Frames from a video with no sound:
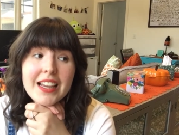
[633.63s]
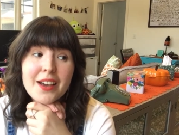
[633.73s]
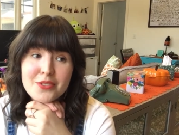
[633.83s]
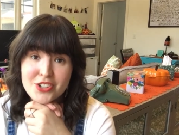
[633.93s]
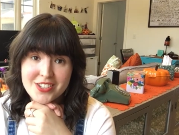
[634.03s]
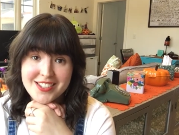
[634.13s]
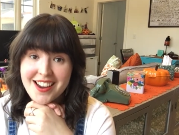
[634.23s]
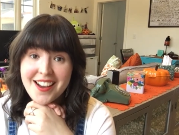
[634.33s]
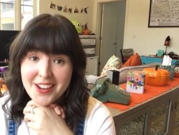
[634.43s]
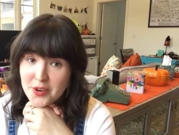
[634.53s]
I was just
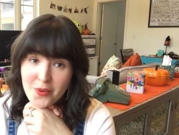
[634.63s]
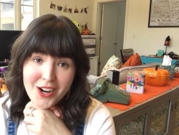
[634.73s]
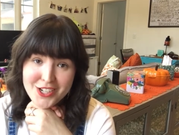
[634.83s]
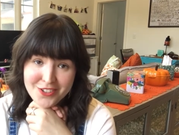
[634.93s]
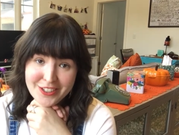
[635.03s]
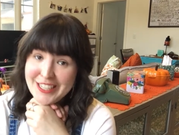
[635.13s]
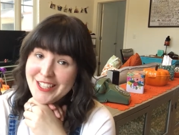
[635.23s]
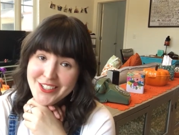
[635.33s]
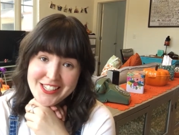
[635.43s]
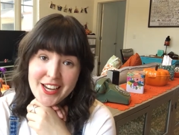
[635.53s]
not gonna wash and
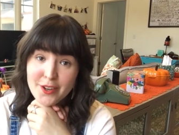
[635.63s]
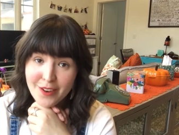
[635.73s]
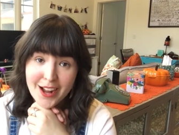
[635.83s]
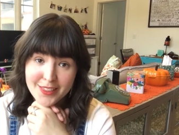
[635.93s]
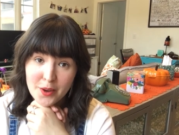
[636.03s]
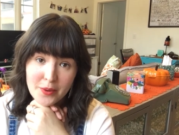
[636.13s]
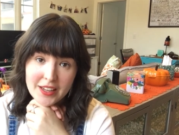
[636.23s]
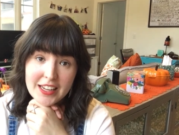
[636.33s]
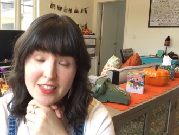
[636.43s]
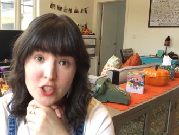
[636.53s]
reuse any rag that
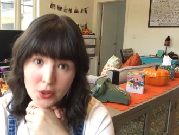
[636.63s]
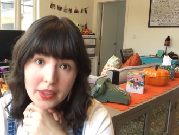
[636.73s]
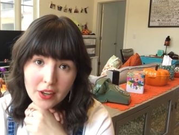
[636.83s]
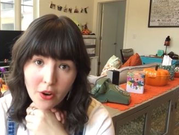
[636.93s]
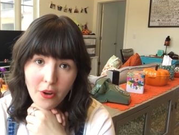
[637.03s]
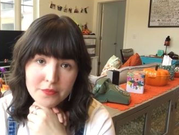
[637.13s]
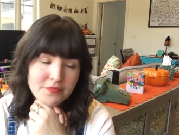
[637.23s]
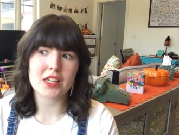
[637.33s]
went in the toilet hole.